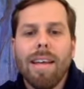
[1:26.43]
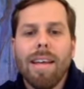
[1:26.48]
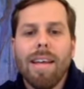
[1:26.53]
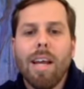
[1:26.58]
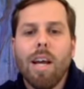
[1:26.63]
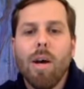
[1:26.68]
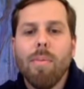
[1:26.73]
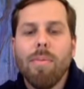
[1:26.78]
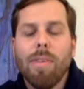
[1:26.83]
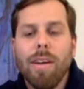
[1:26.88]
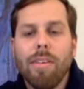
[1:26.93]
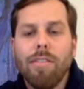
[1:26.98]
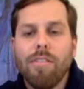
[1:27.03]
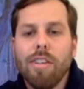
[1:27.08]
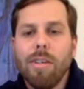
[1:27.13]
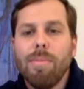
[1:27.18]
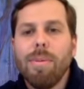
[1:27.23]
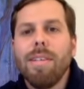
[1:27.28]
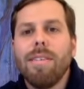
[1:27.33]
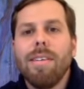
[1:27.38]
that helps
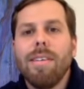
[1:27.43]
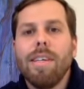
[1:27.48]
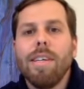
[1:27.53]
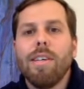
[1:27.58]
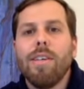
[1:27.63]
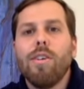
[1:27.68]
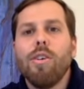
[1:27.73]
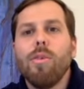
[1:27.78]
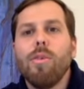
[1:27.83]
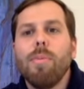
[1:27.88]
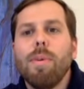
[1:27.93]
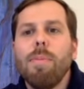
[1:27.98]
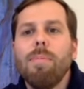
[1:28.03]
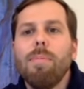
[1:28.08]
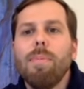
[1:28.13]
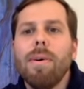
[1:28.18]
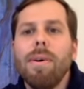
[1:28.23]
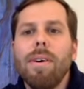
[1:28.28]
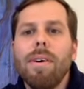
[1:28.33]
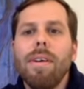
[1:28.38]
LGBTQ
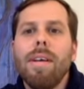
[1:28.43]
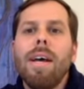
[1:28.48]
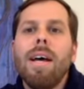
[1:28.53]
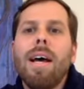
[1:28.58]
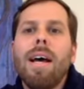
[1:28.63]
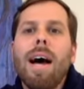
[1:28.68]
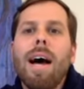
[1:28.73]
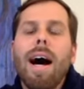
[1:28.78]
people